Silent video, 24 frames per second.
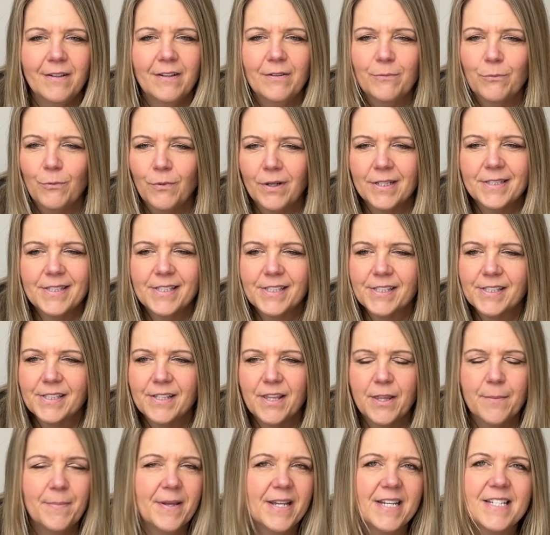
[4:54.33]
What's
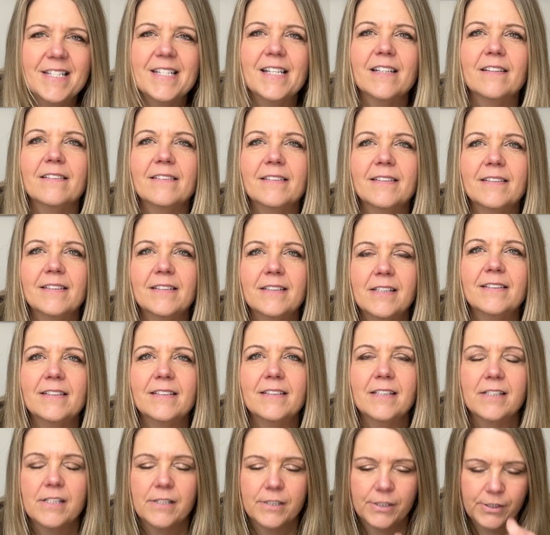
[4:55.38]
the big deal?
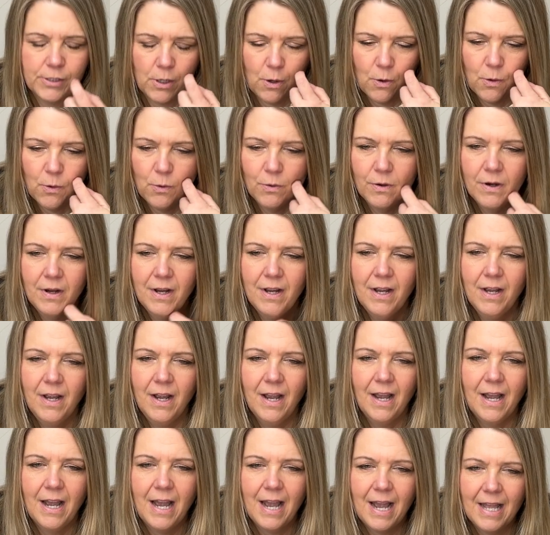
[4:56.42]
So
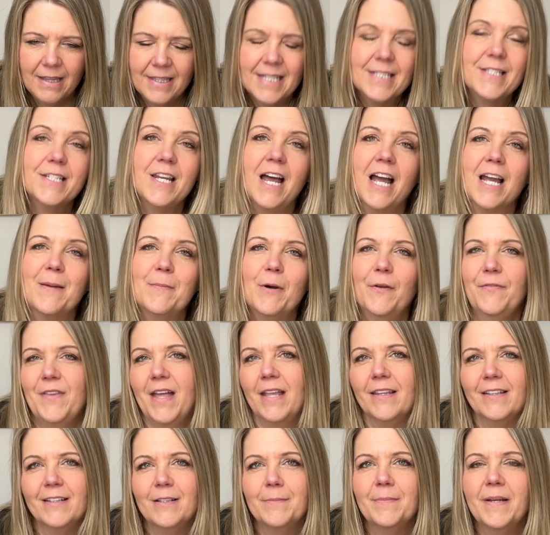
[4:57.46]
let's talk about
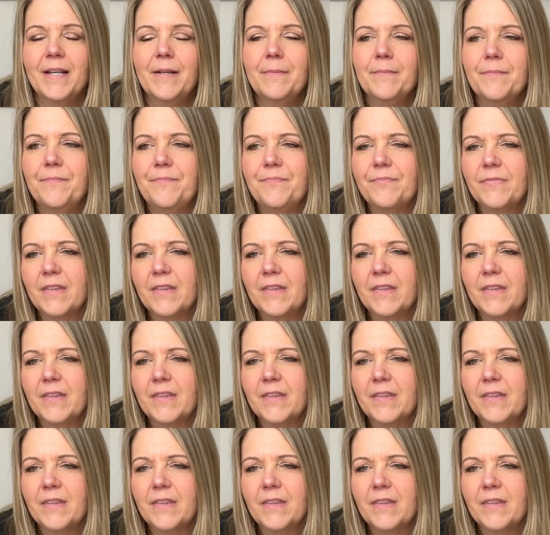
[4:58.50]
that a little bit.